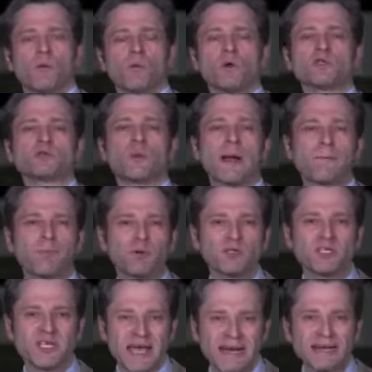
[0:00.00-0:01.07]
was
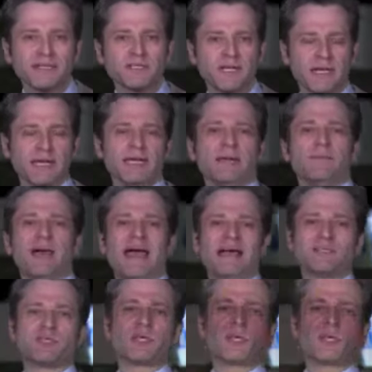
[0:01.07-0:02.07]
represented to him as